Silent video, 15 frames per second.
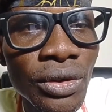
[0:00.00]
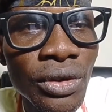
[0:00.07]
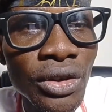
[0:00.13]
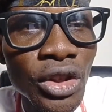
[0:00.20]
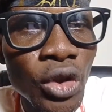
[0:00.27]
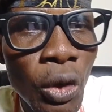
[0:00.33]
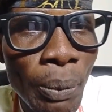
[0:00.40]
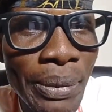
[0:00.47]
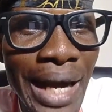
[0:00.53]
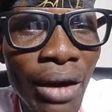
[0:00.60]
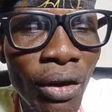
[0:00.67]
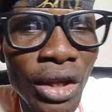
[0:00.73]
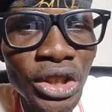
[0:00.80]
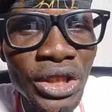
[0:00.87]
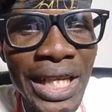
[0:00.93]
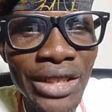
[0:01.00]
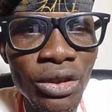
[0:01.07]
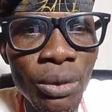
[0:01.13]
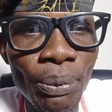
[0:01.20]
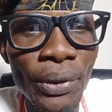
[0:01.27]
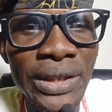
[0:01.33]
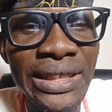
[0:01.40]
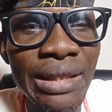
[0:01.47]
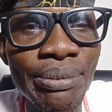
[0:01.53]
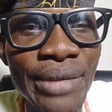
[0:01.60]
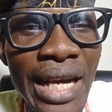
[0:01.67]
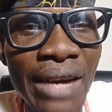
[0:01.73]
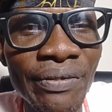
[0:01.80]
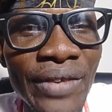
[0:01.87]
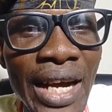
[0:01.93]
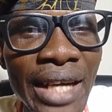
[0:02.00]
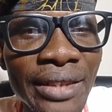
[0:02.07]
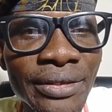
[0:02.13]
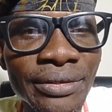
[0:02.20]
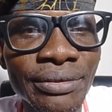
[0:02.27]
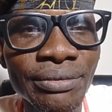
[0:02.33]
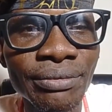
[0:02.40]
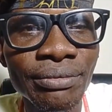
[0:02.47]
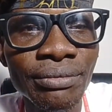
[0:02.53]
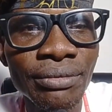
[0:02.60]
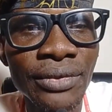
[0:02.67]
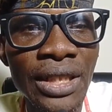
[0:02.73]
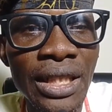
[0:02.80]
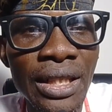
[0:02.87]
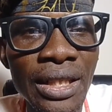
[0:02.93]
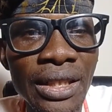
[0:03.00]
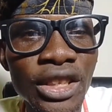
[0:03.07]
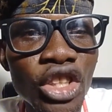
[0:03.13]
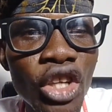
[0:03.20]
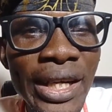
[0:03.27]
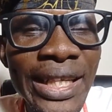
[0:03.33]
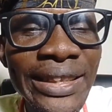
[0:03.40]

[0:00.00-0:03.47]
European countries are supporting Biafra. The only